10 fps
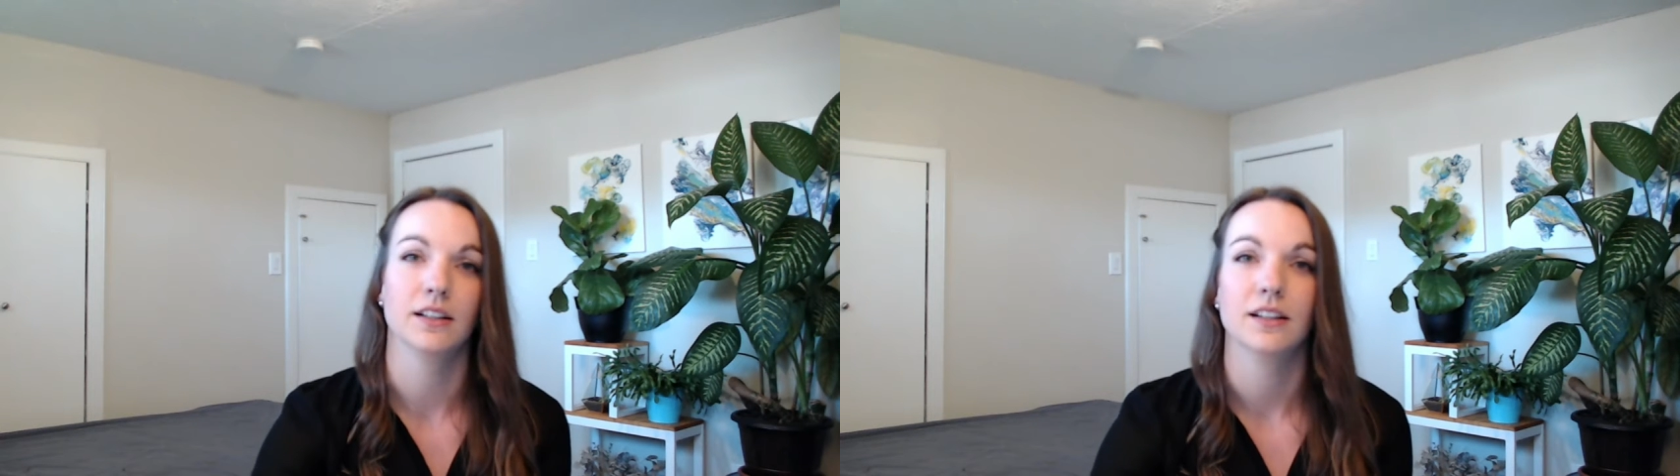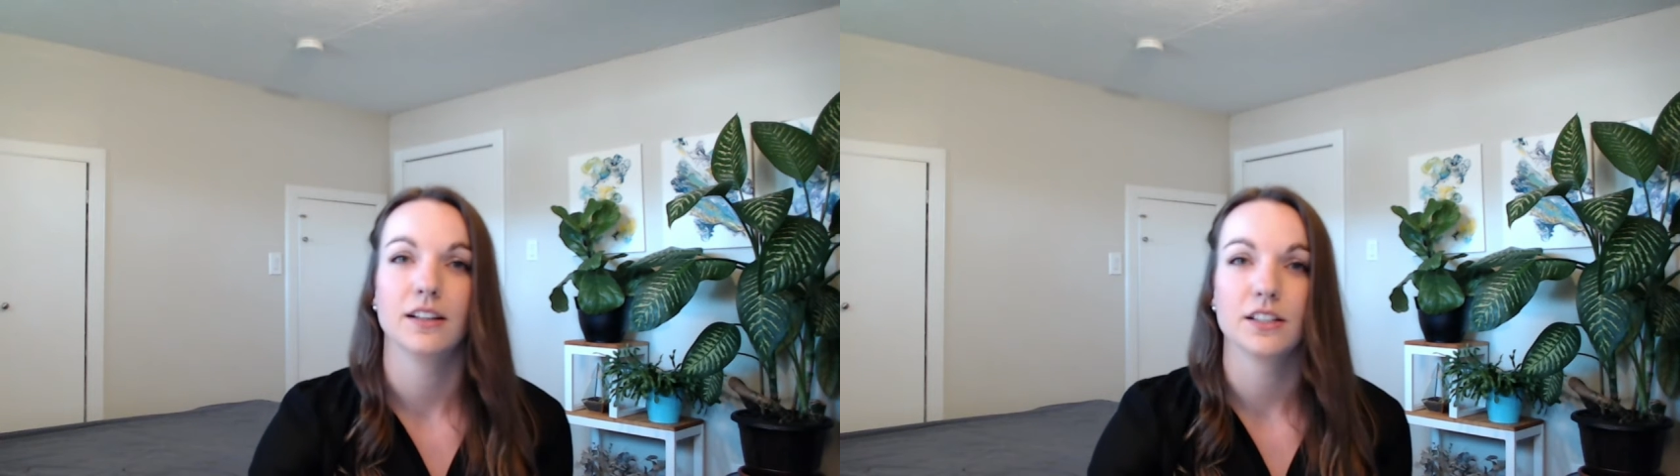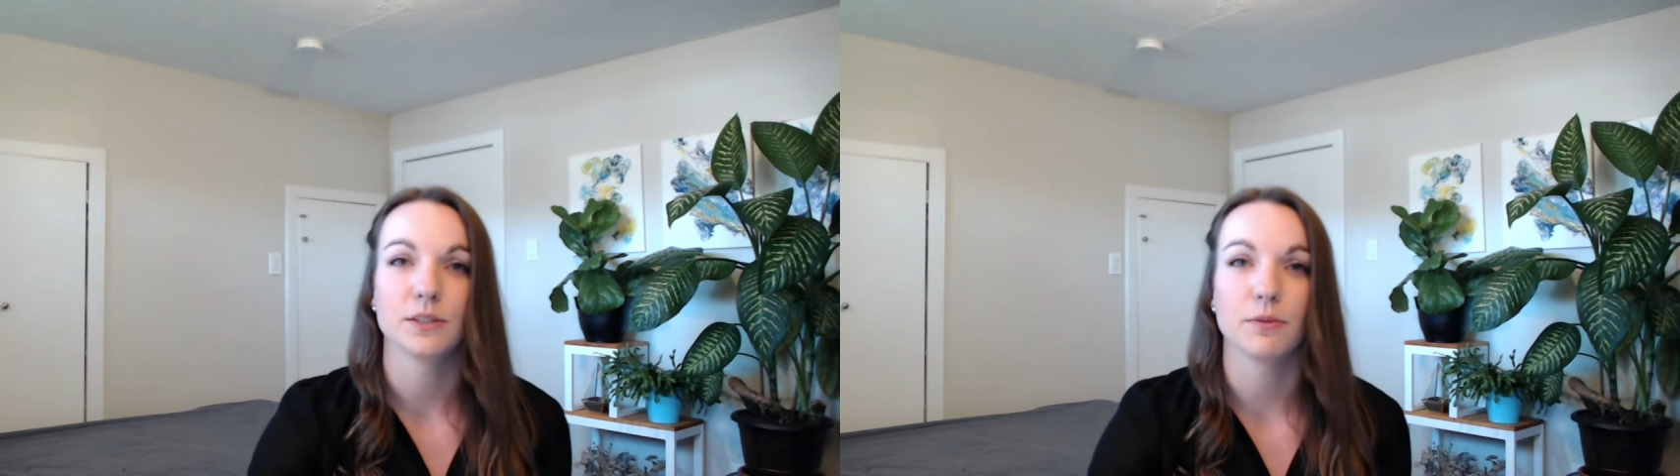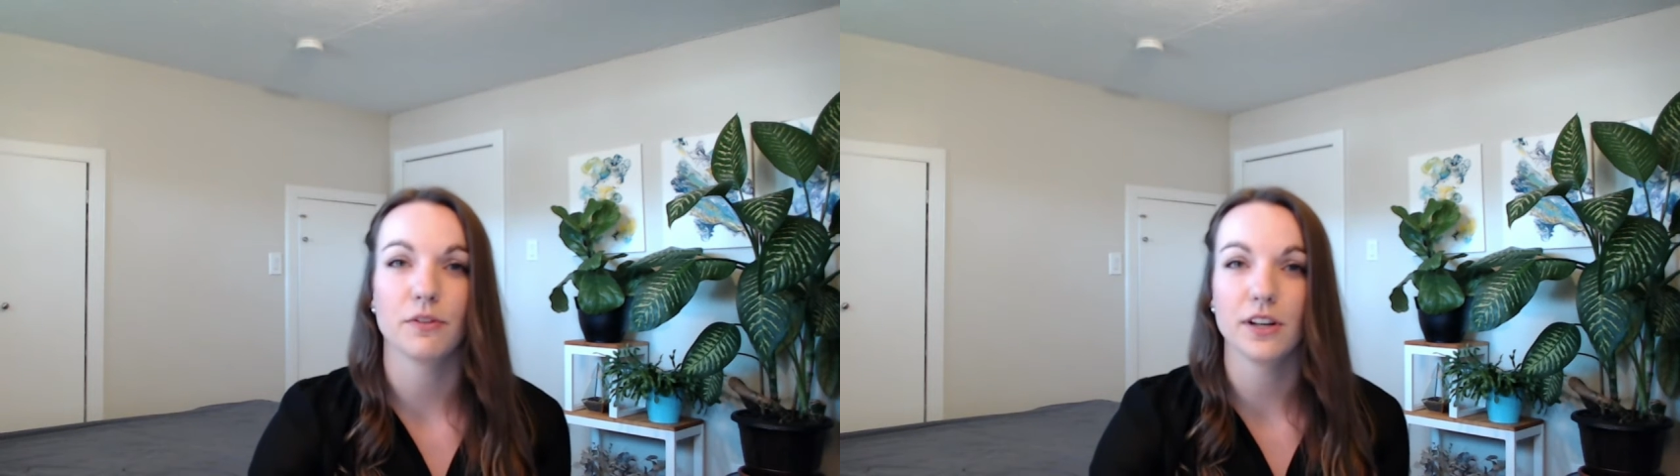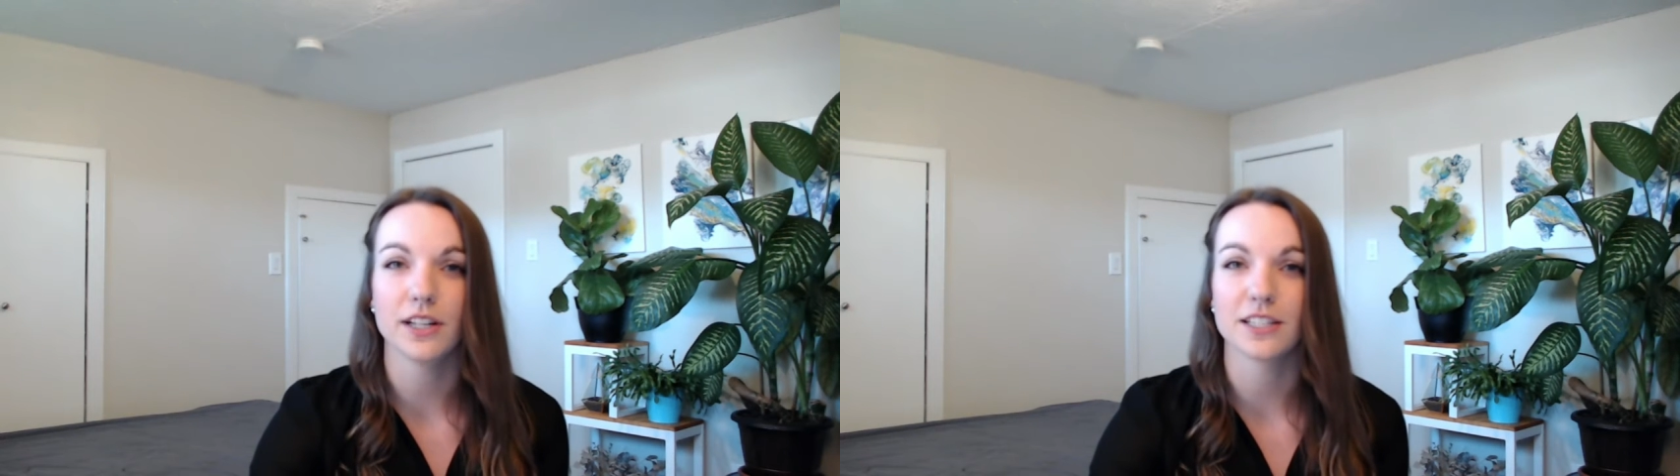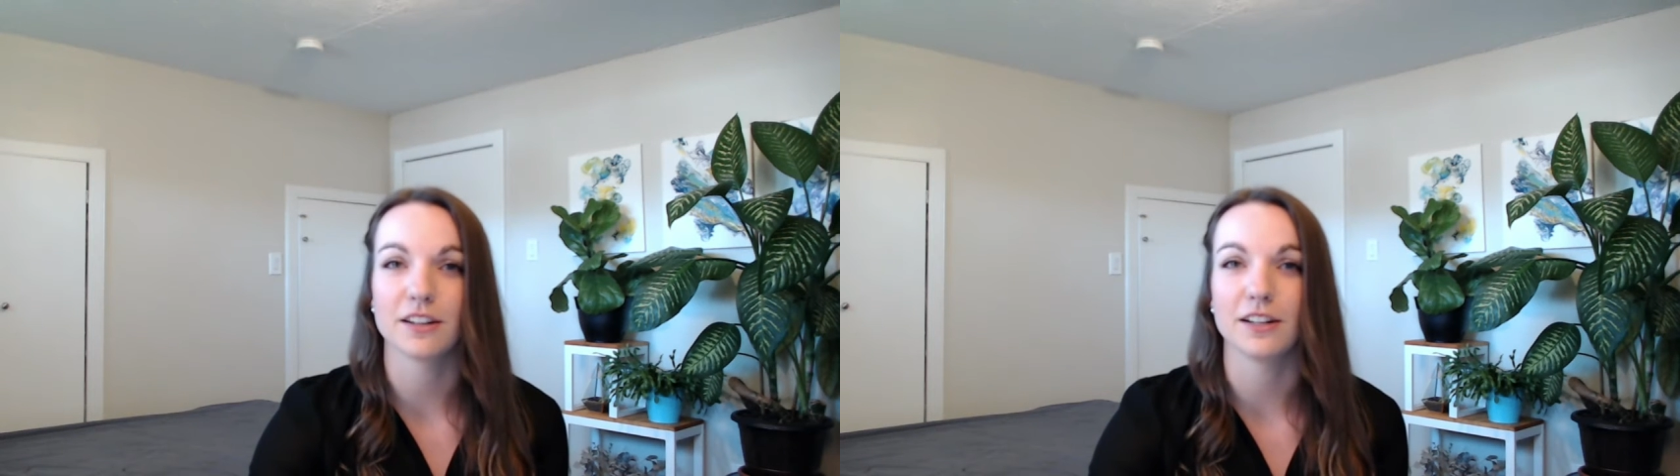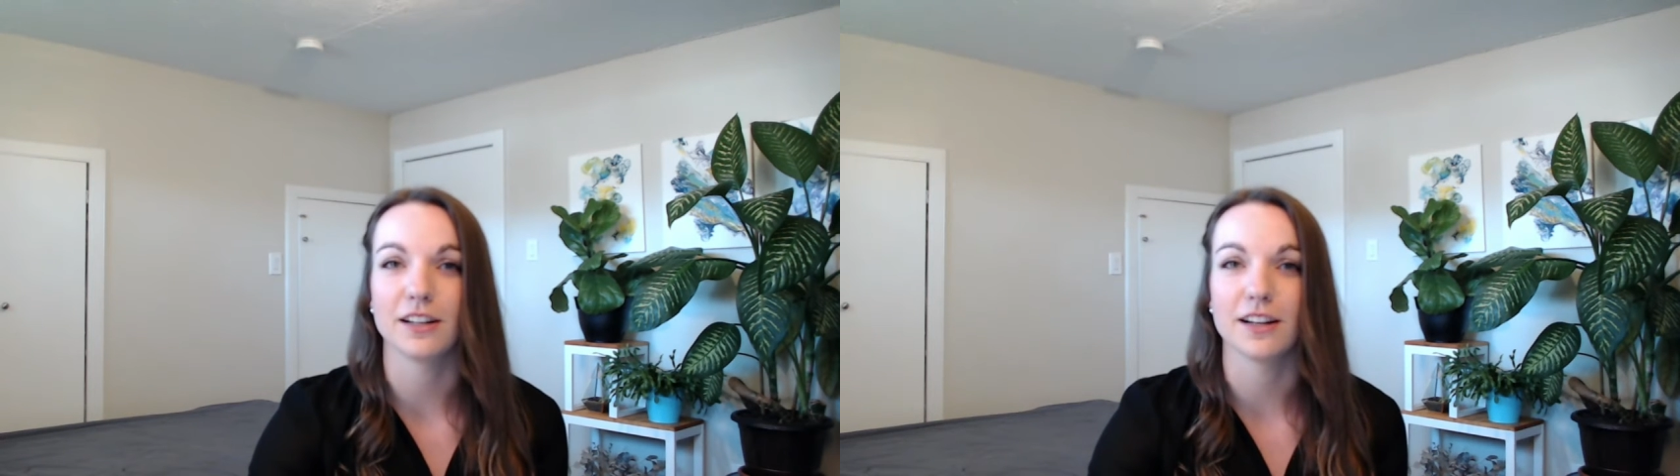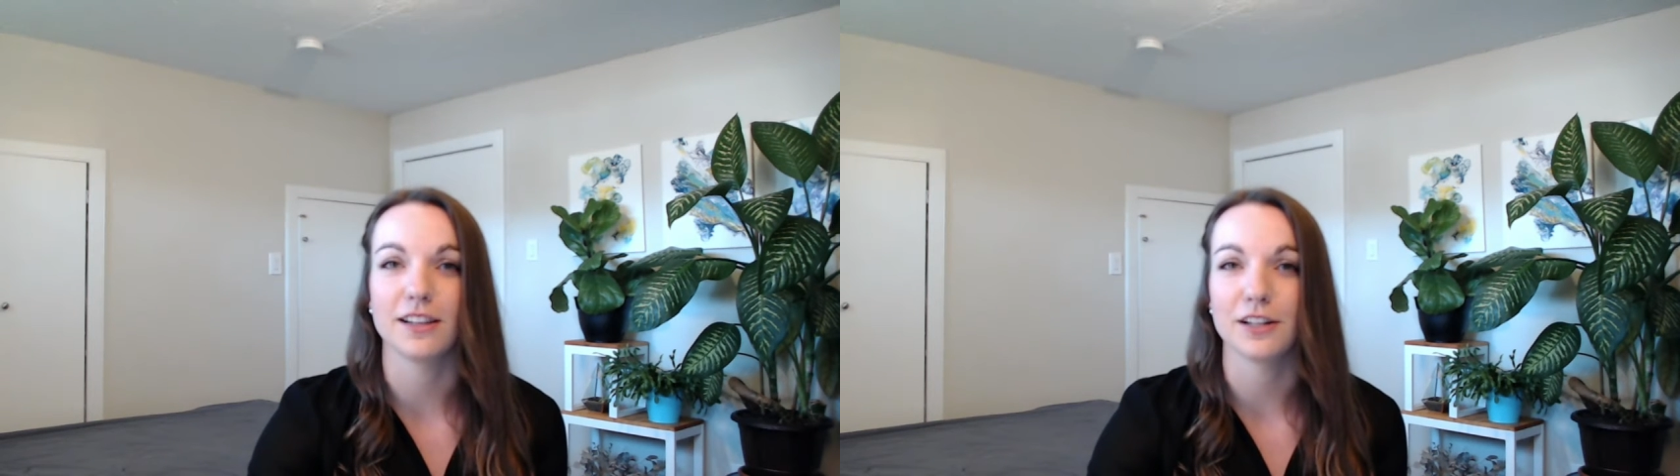So before I get started,
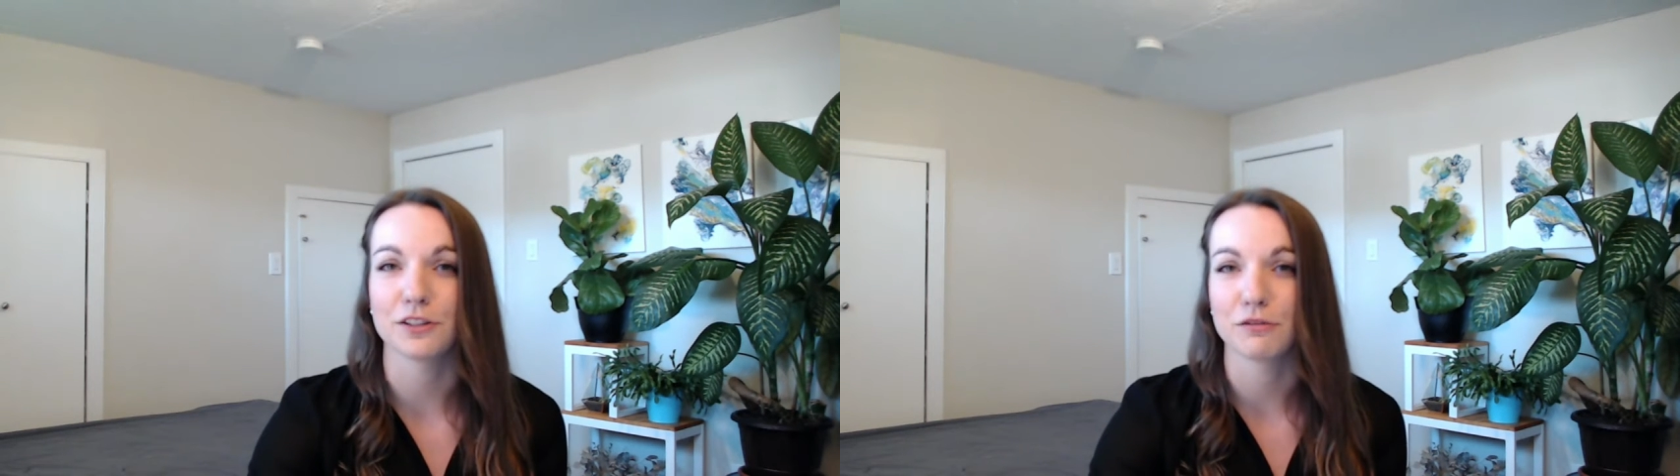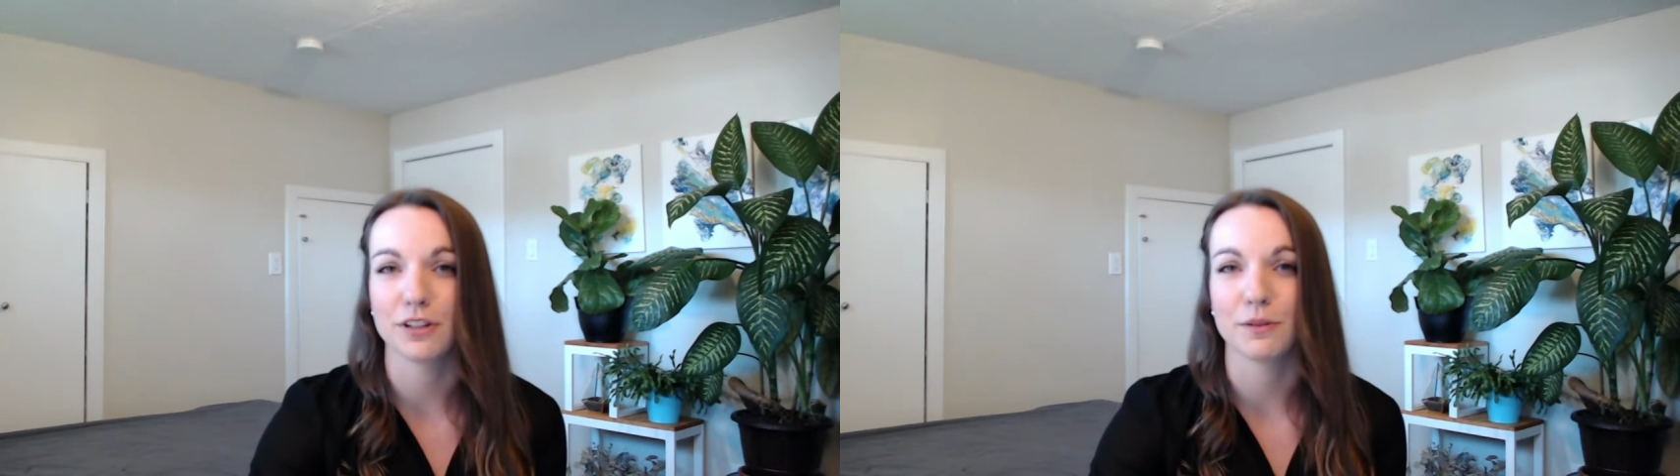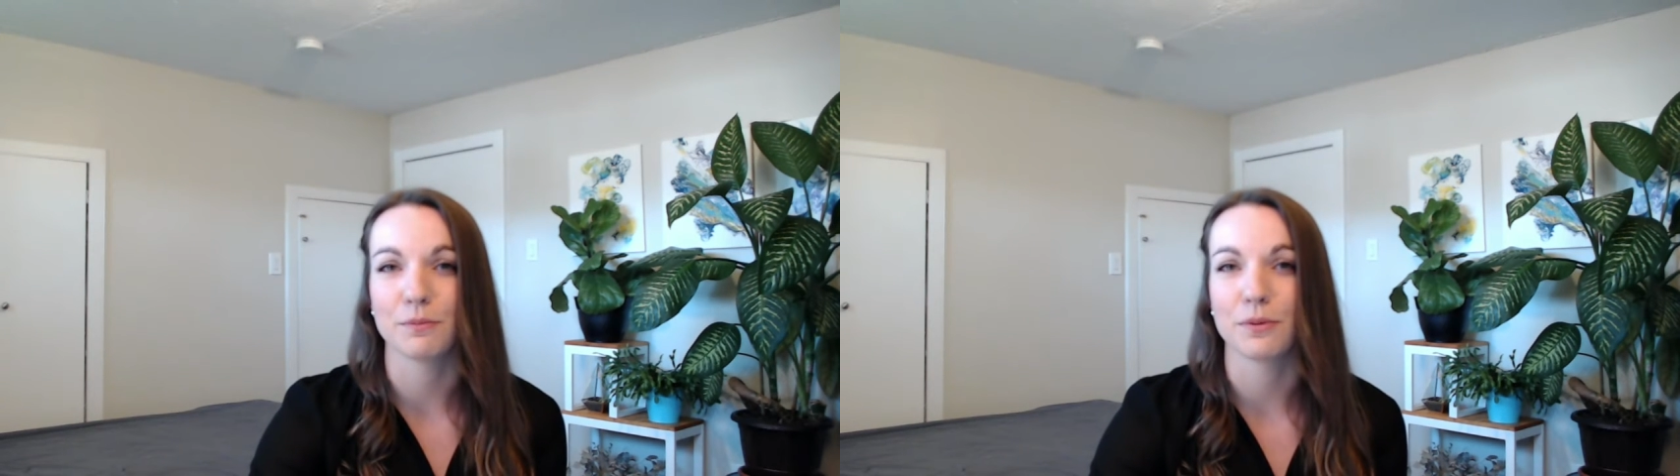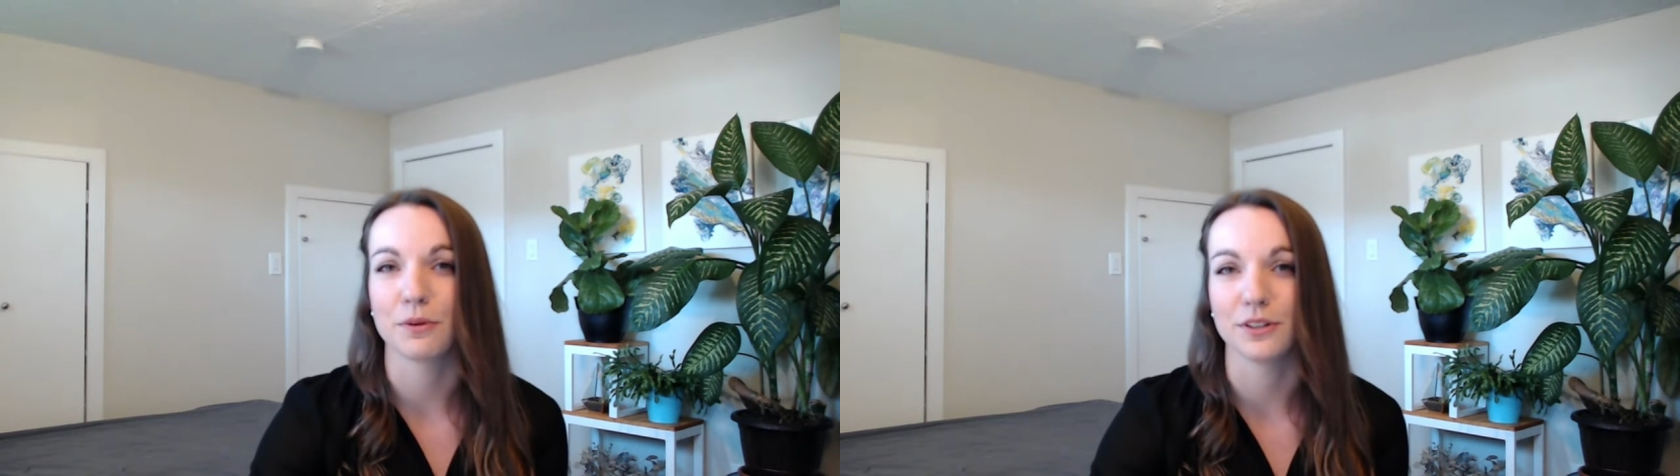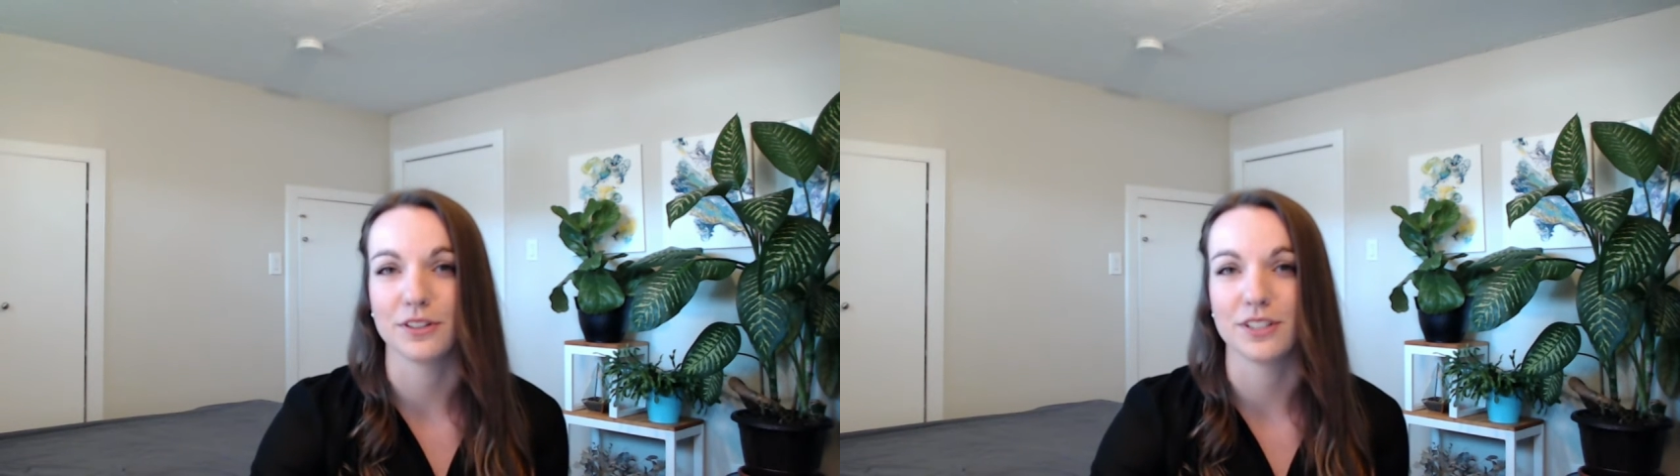I think it's really important